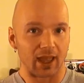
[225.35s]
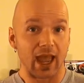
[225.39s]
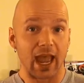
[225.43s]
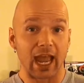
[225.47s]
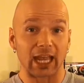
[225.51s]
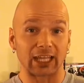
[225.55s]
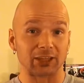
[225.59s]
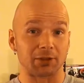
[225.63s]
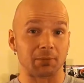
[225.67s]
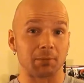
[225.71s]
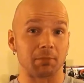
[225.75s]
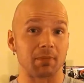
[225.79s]

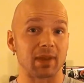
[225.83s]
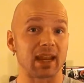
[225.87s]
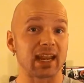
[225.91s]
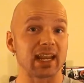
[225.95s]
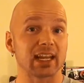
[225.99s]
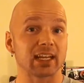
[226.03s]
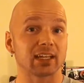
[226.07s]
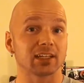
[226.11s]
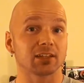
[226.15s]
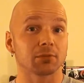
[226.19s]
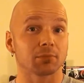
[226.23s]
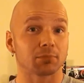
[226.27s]
and the
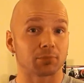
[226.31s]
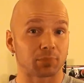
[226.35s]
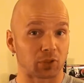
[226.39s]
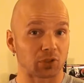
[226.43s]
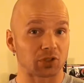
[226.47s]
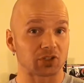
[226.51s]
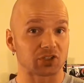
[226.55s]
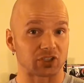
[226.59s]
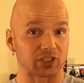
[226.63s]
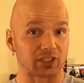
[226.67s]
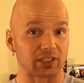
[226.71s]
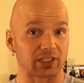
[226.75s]
main
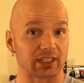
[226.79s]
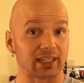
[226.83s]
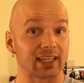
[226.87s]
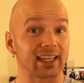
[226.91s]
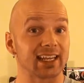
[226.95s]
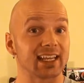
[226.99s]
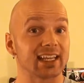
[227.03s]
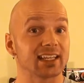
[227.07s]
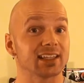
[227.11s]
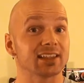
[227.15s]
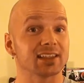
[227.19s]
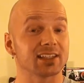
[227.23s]
person
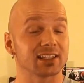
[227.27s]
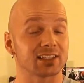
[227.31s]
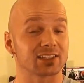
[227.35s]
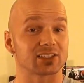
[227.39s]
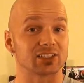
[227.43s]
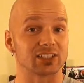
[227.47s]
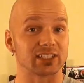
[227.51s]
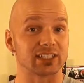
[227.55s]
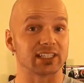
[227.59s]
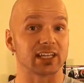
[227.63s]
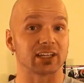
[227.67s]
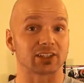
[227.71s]
in this
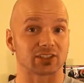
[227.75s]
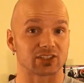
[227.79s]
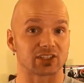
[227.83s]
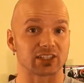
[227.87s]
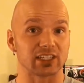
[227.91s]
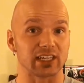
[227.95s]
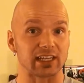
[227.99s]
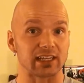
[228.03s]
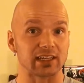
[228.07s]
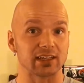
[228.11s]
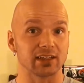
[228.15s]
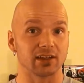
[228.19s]

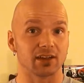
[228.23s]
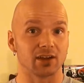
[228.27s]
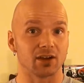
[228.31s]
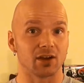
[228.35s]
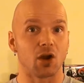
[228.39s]
DLC